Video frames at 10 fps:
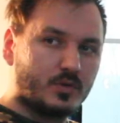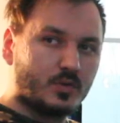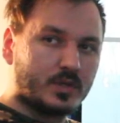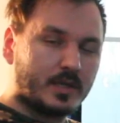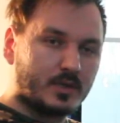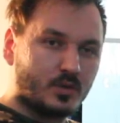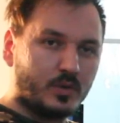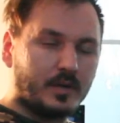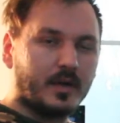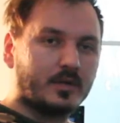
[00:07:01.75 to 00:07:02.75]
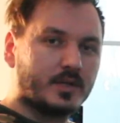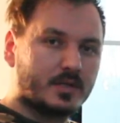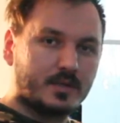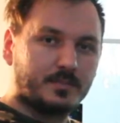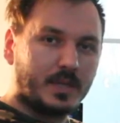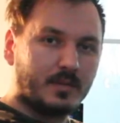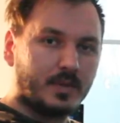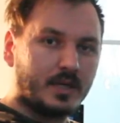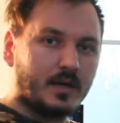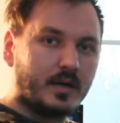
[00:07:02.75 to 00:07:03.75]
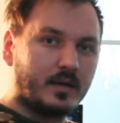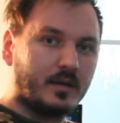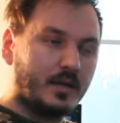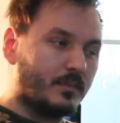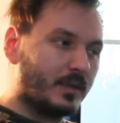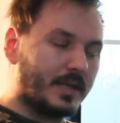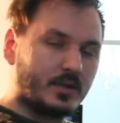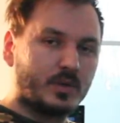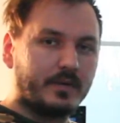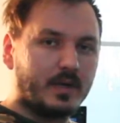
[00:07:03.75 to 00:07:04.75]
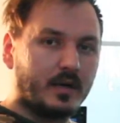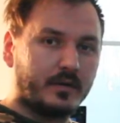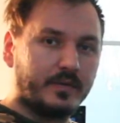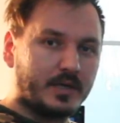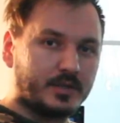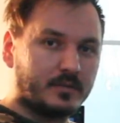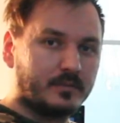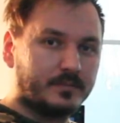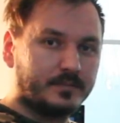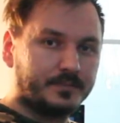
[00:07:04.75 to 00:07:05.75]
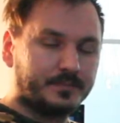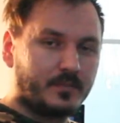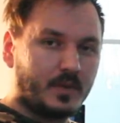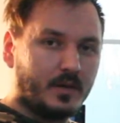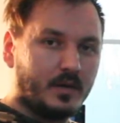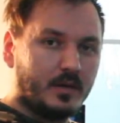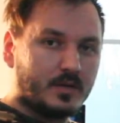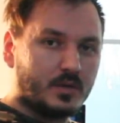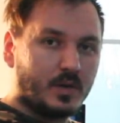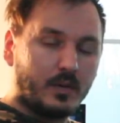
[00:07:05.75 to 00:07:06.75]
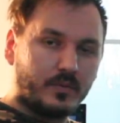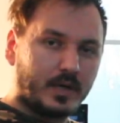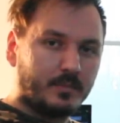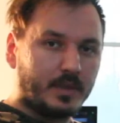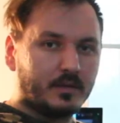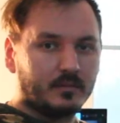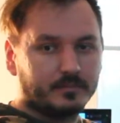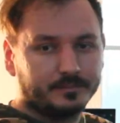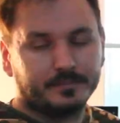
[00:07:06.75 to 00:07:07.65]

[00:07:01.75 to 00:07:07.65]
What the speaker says: to say screw it, I'll just spend the money on it, but not to have that aggravation. So I would recommend it.